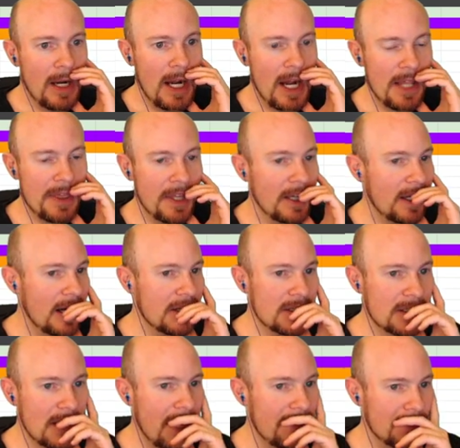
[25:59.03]
I think I
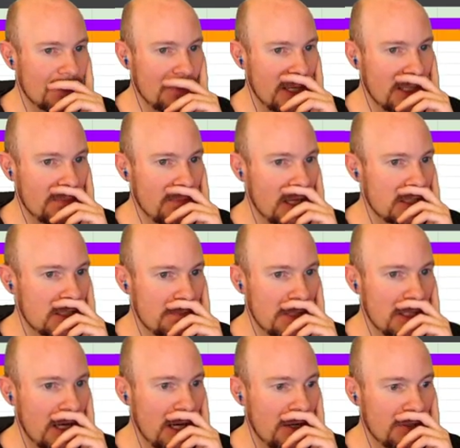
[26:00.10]
just have to rank Mantis B
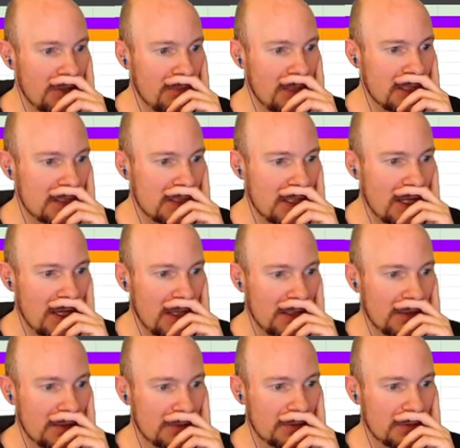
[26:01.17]
higher than Mantis A.